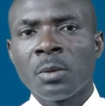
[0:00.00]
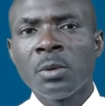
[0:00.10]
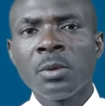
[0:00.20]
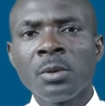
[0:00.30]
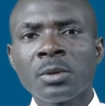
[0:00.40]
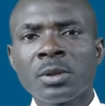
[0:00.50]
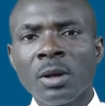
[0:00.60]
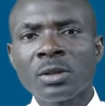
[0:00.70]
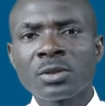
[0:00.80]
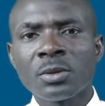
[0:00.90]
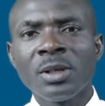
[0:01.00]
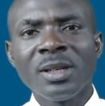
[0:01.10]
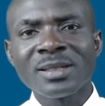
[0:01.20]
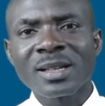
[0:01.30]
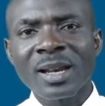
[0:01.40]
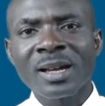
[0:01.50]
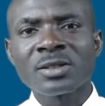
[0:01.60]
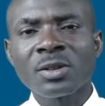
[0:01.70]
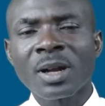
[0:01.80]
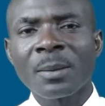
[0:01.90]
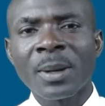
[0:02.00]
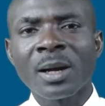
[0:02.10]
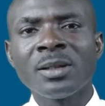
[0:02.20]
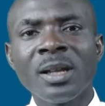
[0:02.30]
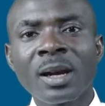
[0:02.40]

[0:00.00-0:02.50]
We'll also in this class talk about